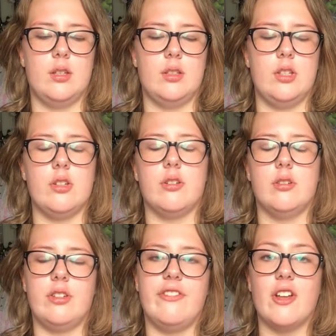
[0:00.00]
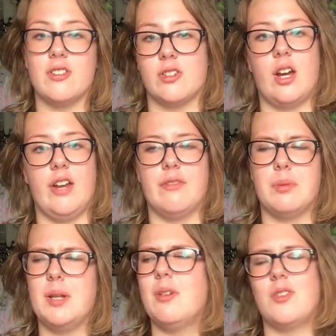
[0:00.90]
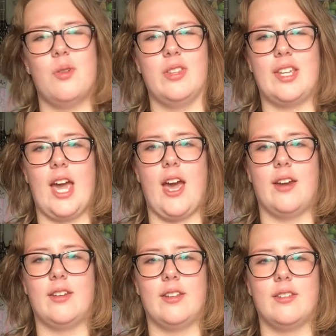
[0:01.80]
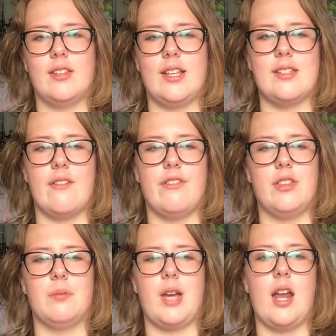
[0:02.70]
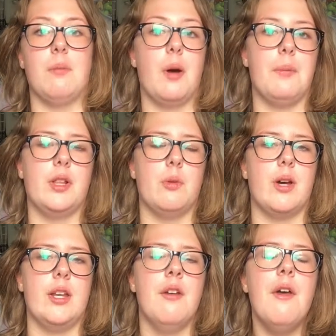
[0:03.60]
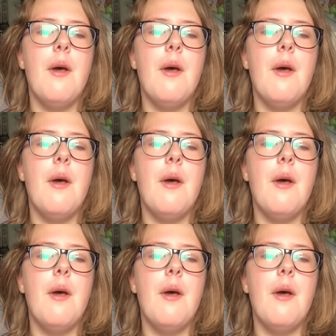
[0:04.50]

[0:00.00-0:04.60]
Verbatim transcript: you you felt sorry for pretty much all the characters except for the kind of popular one